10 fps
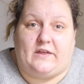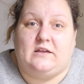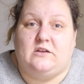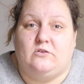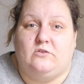
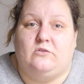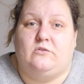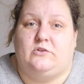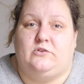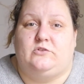thank
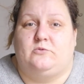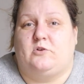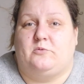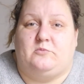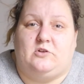you
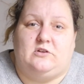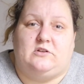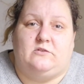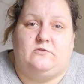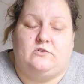YouTube
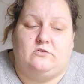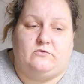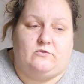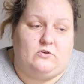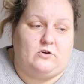community
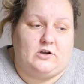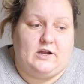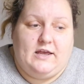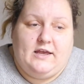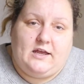
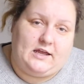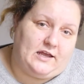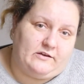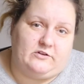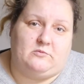for
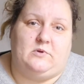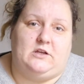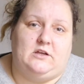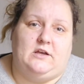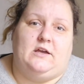having
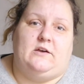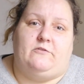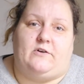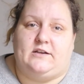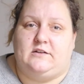me,
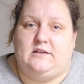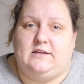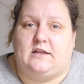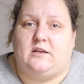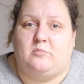finally
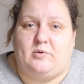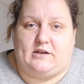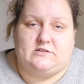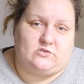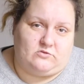getting
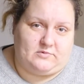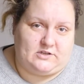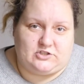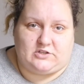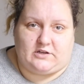back so
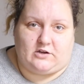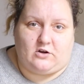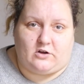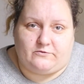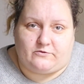much that I
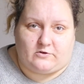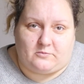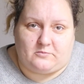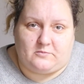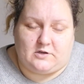got
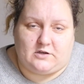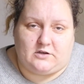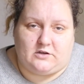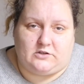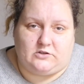from
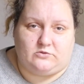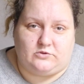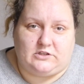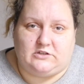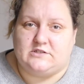
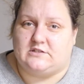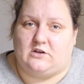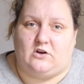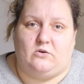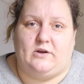you years
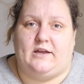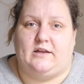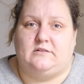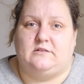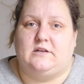ago,
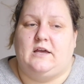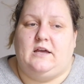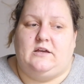and